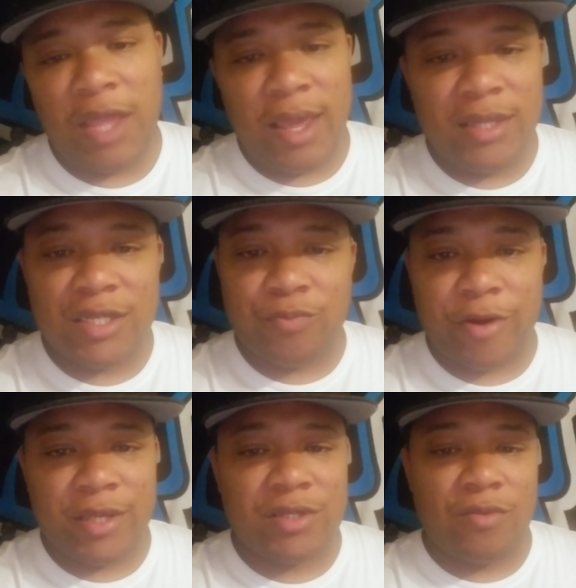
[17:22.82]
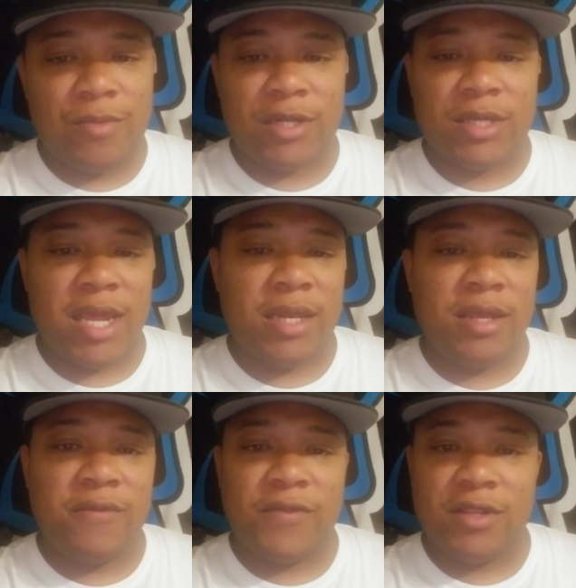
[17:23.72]
he just brings so much to that
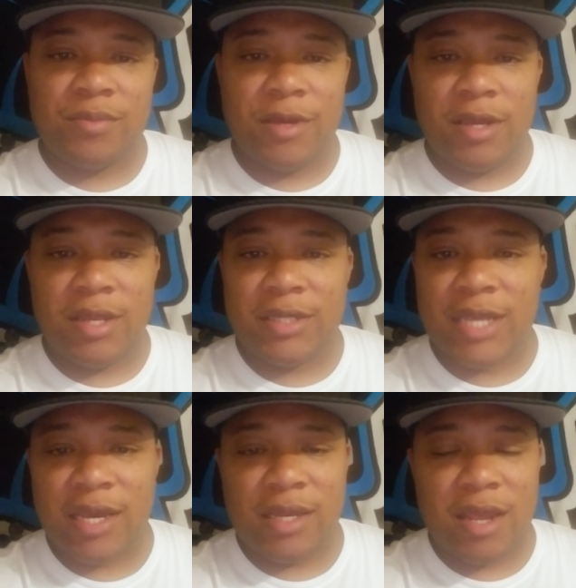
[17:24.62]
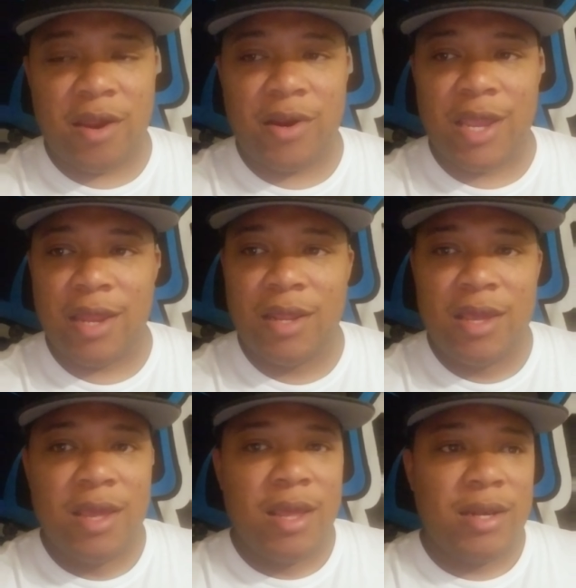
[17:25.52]
defense, man. That secondary and
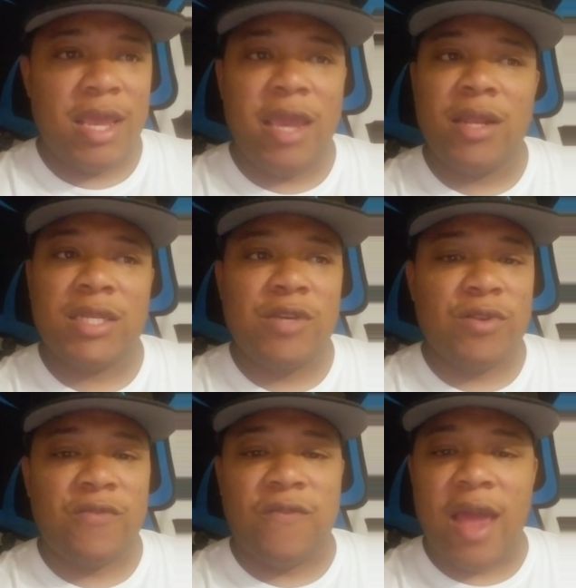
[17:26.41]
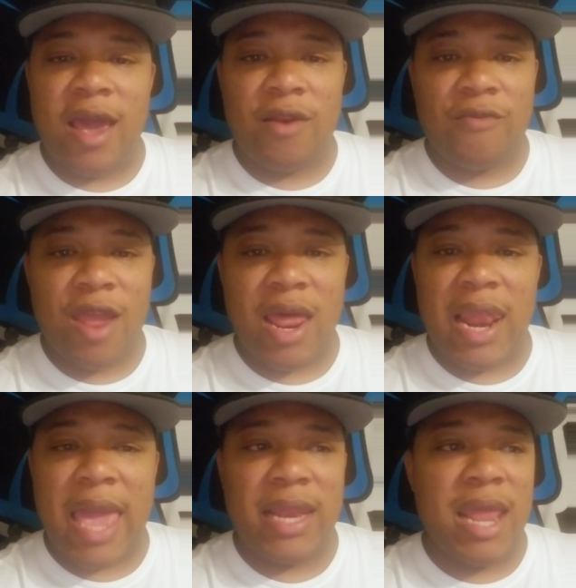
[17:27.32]
the energy. He was flying around,
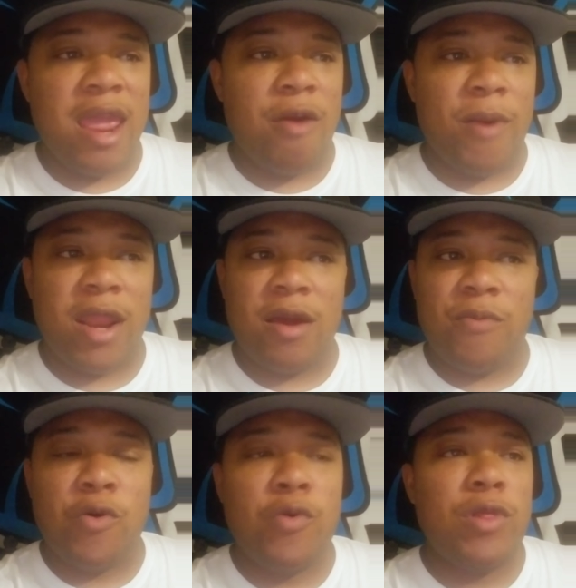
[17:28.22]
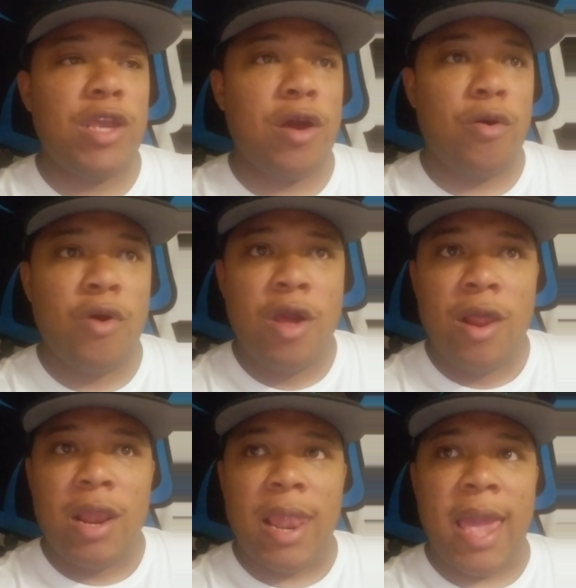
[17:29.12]
lighting everybody up. Julio
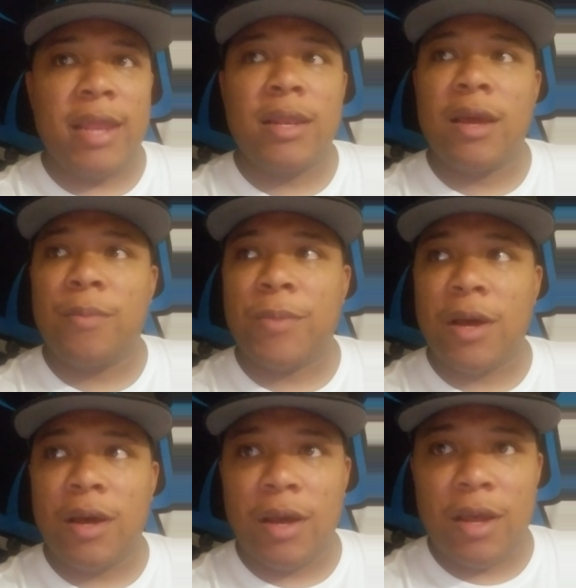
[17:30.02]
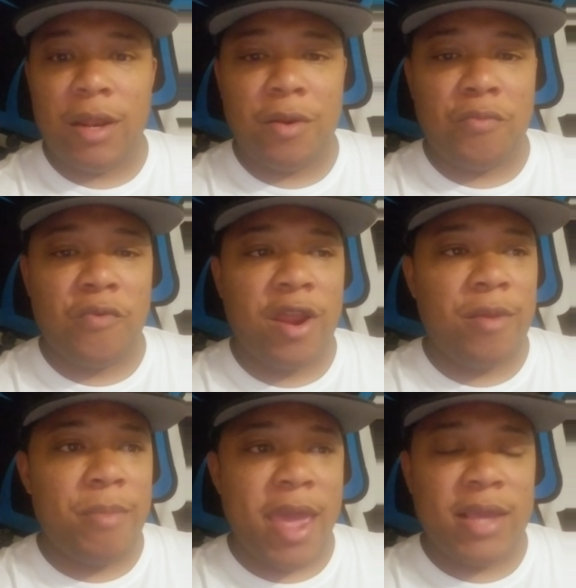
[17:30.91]
lighting up uh, the
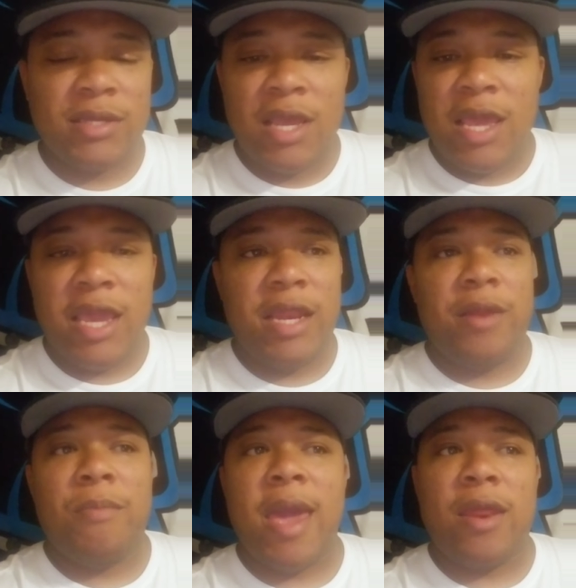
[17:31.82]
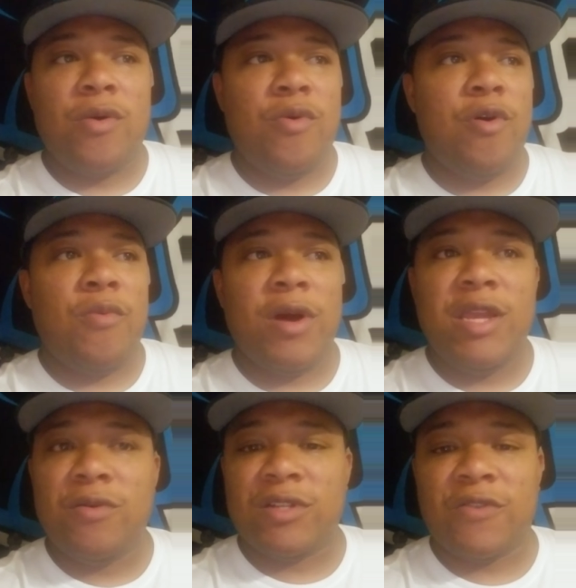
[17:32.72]
running backs. It didn't matter who it was.
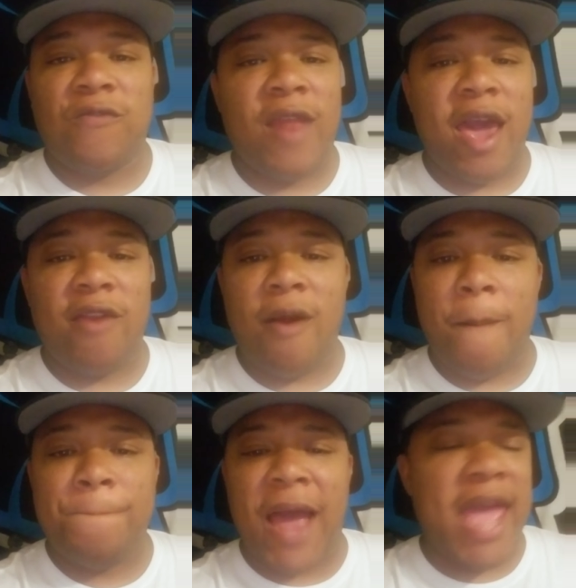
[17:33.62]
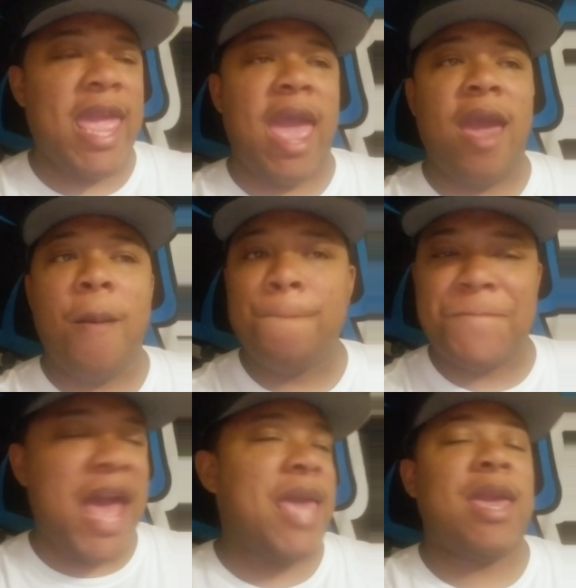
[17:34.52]
He was just flying around. Baya,
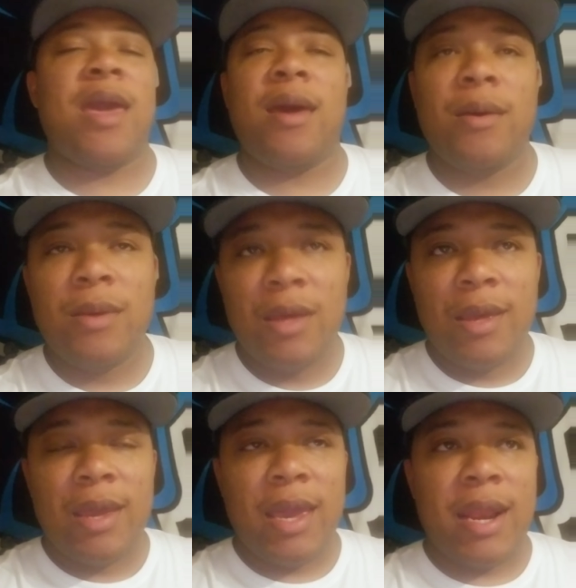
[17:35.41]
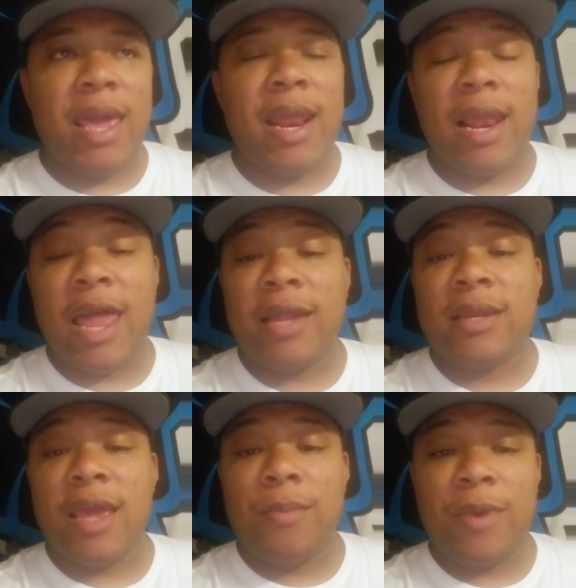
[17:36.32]
baya. And I, and I like
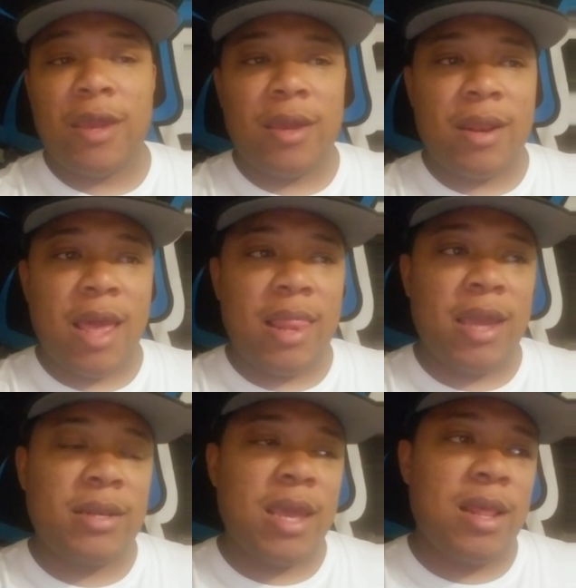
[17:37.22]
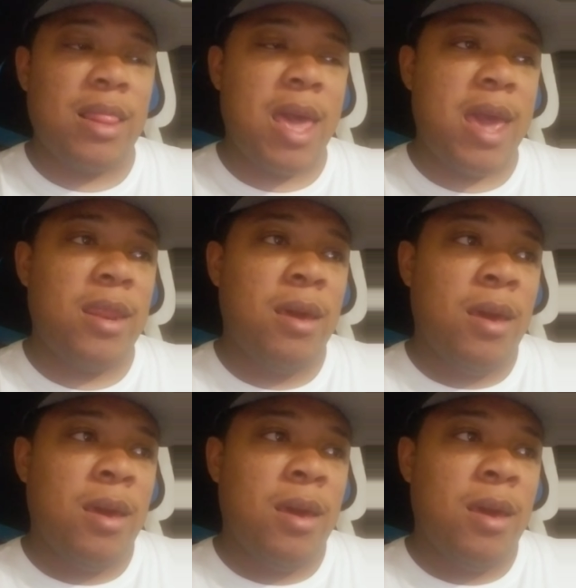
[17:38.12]
that, man. I like that a lot.